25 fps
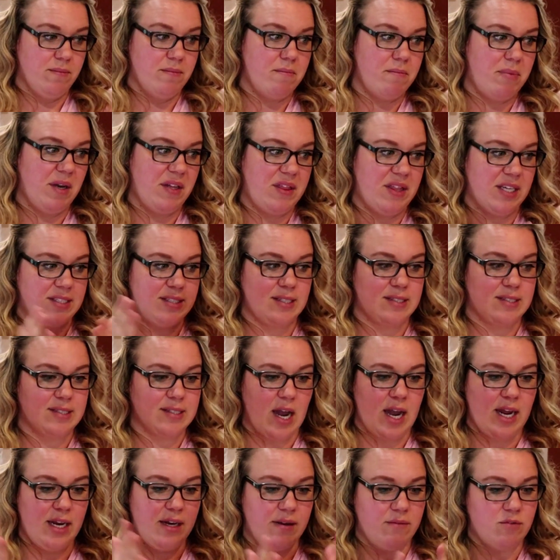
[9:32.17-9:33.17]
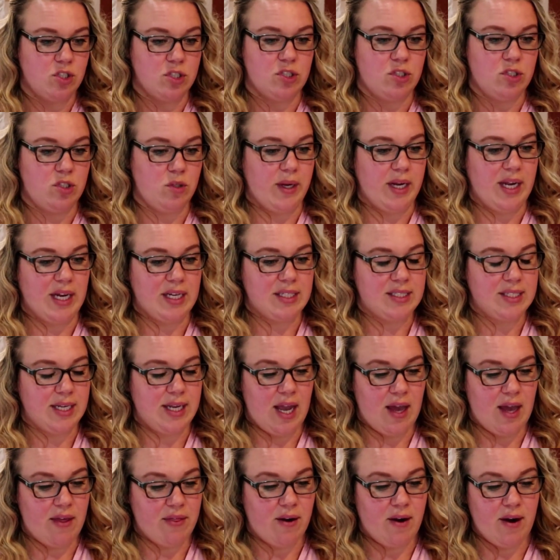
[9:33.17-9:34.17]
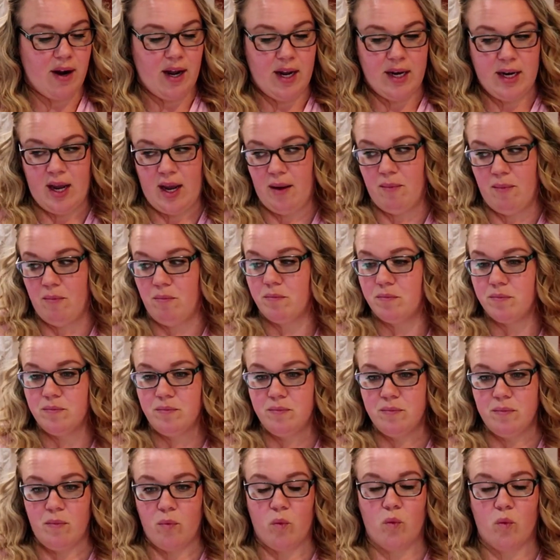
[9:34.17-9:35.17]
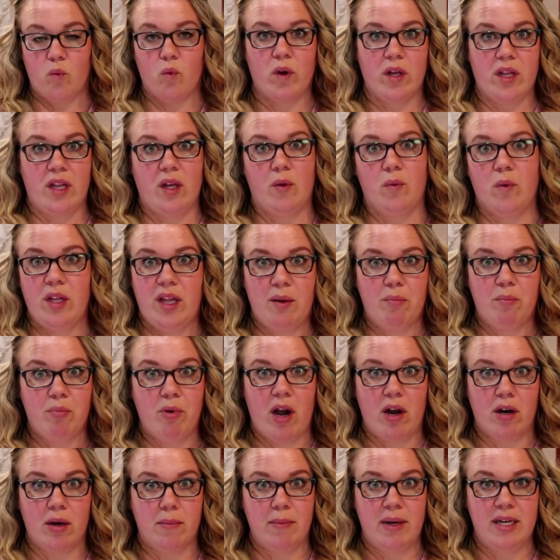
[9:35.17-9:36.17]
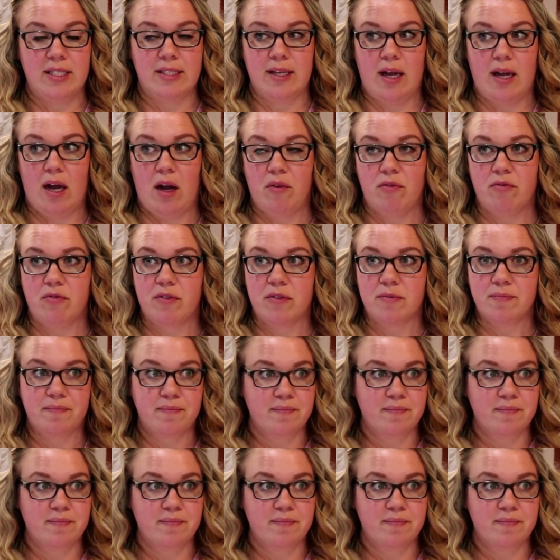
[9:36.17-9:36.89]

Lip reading: But this is kind of just doing it together, and I'm really, really proud of myself.